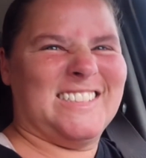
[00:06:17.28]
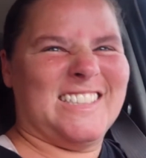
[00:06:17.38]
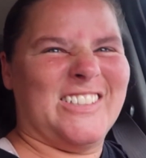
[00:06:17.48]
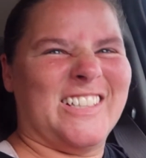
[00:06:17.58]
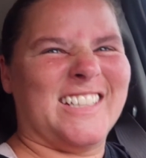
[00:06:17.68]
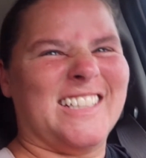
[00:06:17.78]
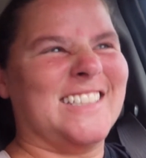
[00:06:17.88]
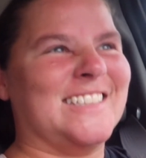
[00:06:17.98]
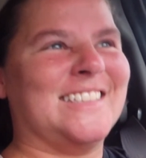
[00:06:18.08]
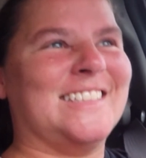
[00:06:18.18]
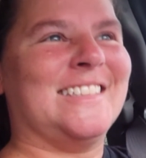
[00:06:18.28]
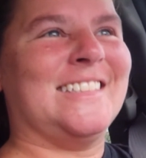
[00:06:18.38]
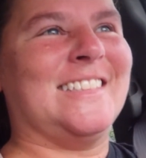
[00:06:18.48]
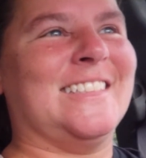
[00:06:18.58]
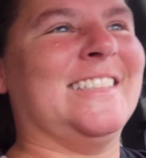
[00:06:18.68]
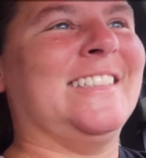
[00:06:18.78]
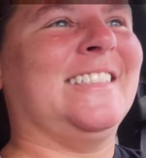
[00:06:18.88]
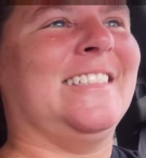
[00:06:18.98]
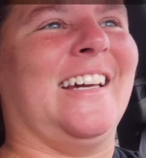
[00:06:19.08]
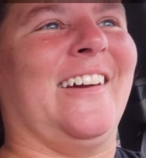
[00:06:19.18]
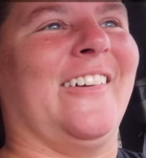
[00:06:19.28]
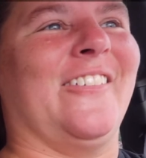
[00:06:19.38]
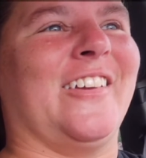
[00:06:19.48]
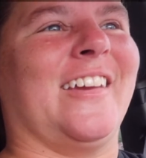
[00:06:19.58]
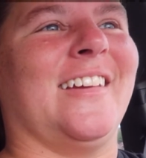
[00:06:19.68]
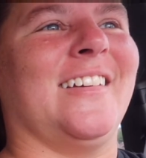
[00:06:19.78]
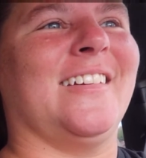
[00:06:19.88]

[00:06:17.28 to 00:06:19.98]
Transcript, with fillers: You hear it? I don't know if you can.